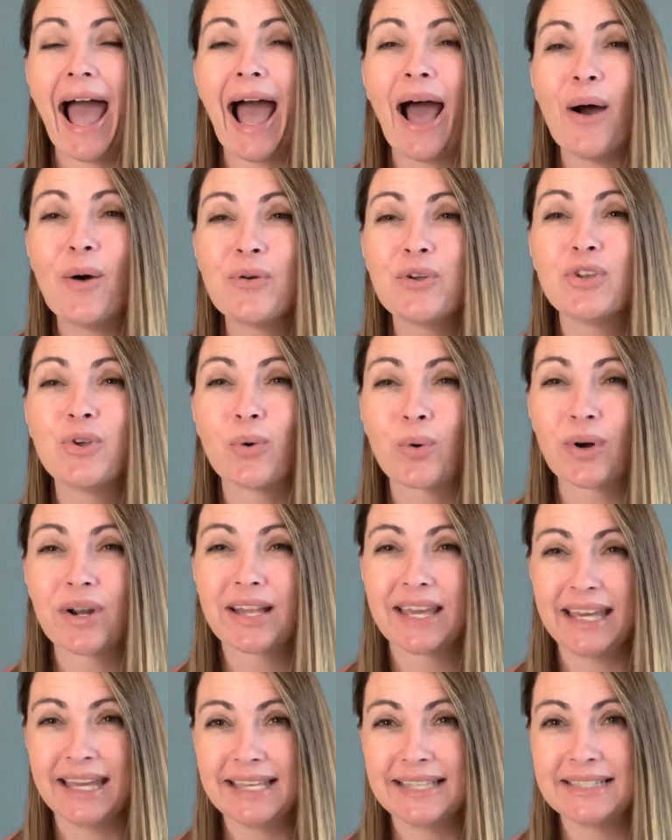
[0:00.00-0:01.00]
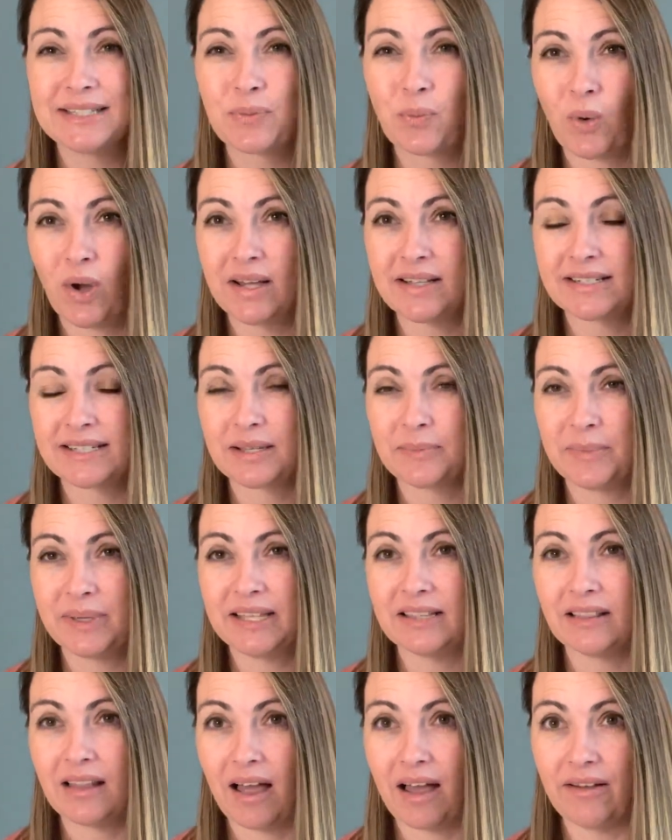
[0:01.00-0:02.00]
how your kids want to
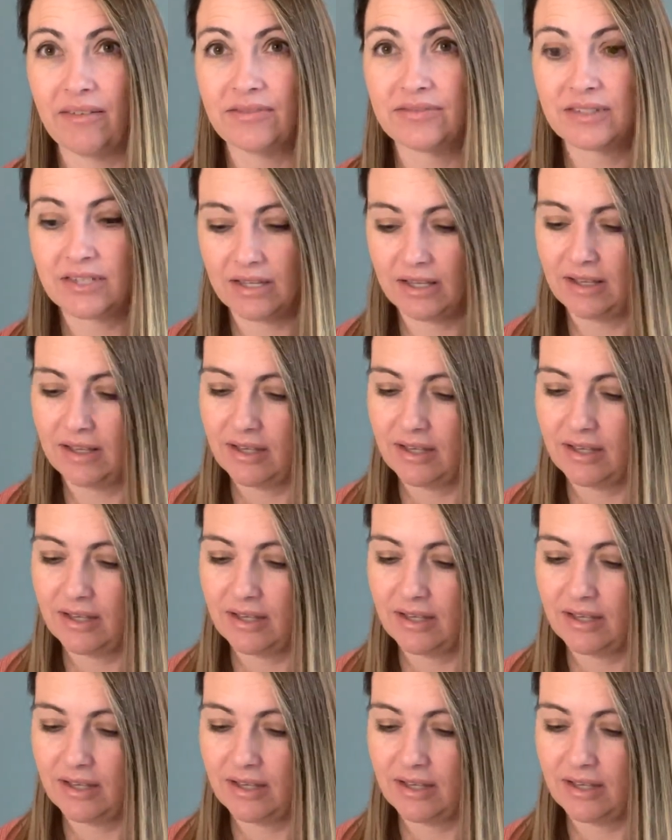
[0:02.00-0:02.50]
be loved.